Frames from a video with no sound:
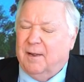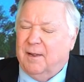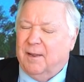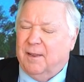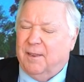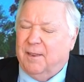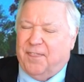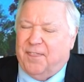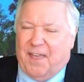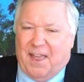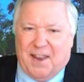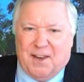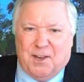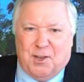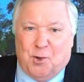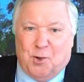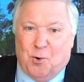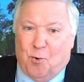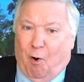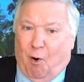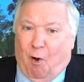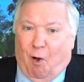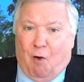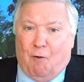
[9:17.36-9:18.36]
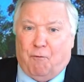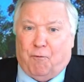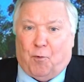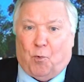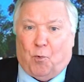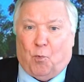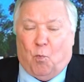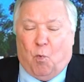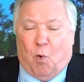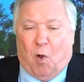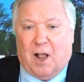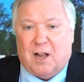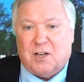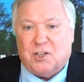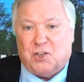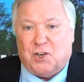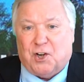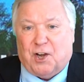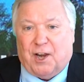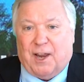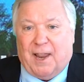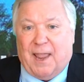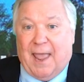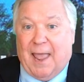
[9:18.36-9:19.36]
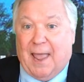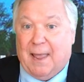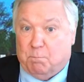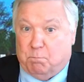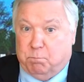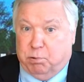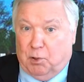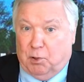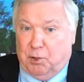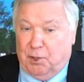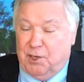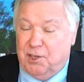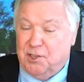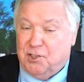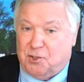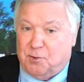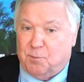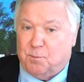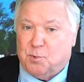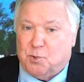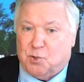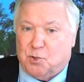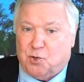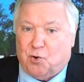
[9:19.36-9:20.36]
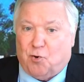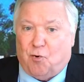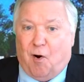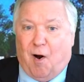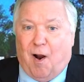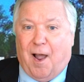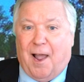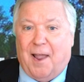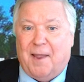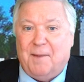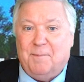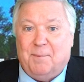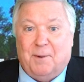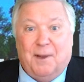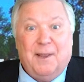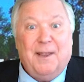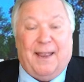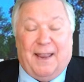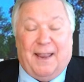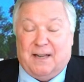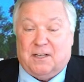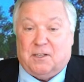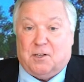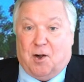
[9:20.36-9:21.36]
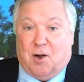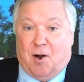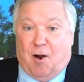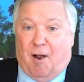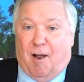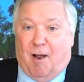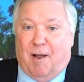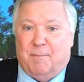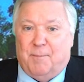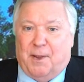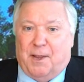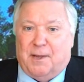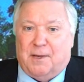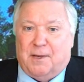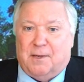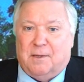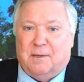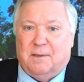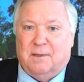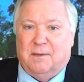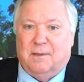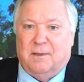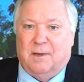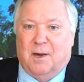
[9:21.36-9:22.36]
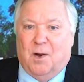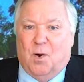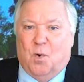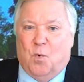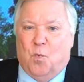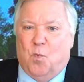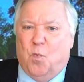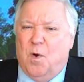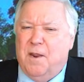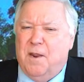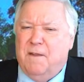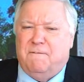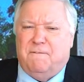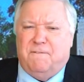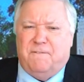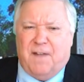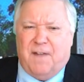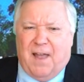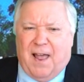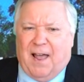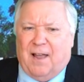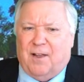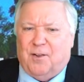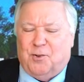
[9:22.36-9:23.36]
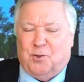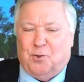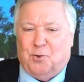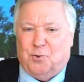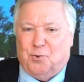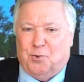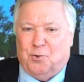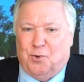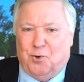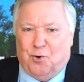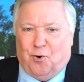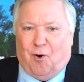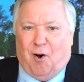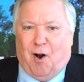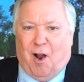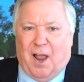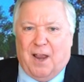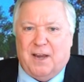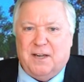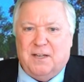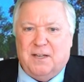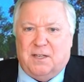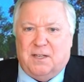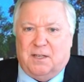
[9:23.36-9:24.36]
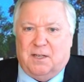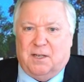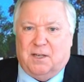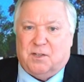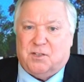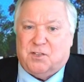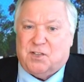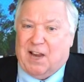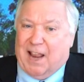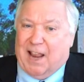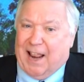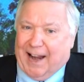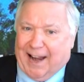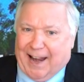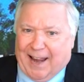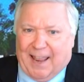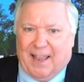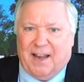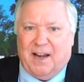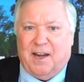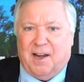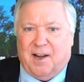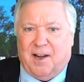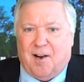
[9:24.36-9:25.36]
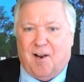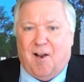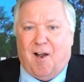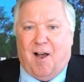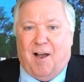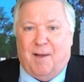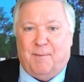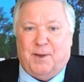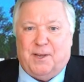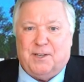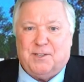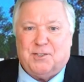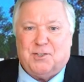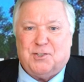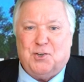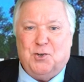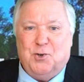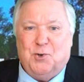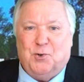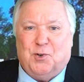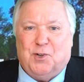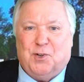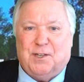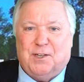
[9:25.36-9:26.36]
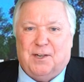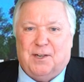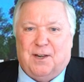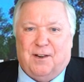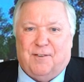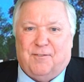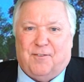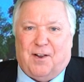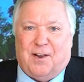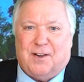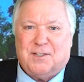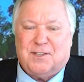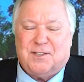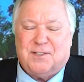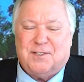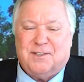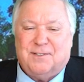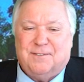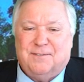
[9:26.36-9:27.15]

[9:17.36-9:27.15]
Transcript: Thank you all for watching, and please subscribe and comment. We value your ideas and any comments you can give us.